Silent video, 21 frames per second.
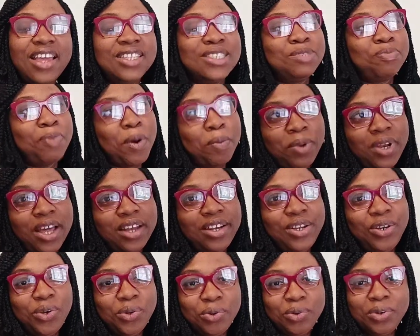It's
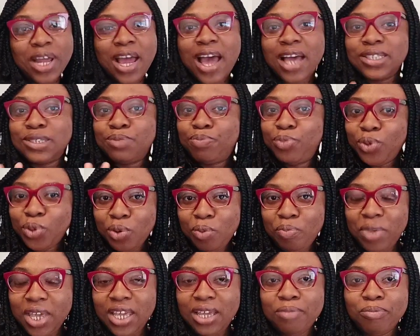popularly known as
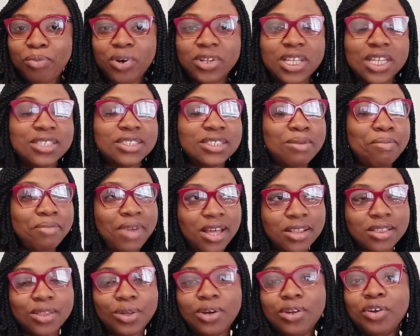blooming, but it's the
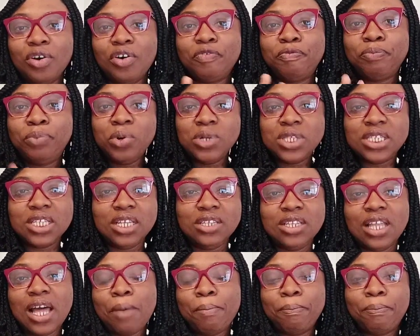method of
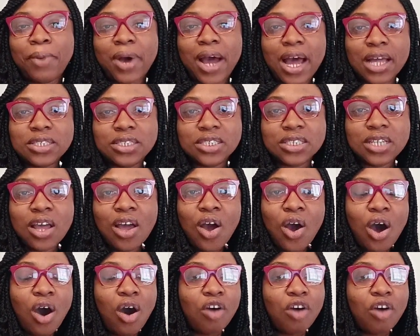putting that batch